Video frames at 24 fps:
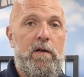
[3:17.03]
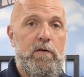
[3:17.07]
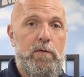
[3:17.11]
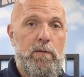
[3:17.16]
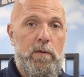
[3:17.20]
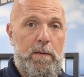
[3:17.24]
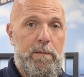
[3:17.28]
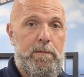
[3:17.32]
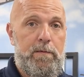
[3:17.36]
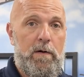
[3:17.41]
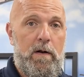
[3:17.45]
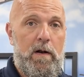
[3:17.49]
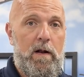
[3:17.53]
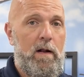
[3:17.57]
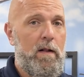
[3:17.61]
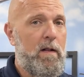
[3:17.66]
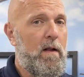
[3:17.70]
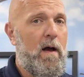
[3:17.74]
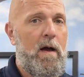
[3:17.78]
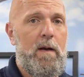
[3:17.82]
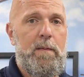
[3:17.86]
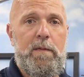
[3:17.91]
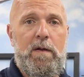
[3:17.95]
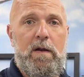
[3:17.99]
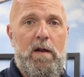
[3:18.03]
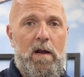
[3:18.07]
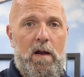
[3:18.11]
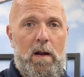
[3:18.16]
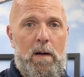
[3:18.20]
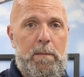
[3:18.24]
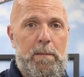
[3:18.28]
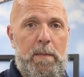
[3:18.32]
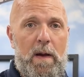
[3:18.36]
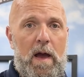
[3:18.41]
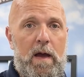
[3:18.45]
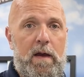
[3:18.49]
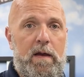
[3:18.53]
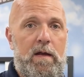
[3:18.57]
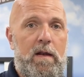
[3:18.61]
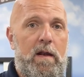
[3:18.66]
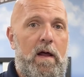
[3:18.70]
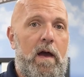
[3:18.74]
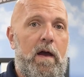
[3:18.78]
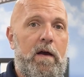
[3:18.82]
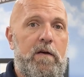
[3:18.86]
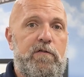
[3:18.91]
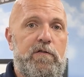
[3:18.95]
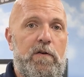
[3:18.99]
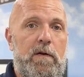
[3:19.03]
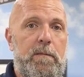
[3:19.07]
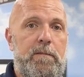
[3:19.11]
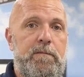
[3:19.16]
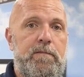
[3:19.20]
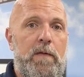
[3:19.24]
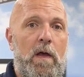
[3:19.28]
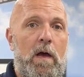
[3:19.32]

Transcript: do a printhead alignment and I'm back in action.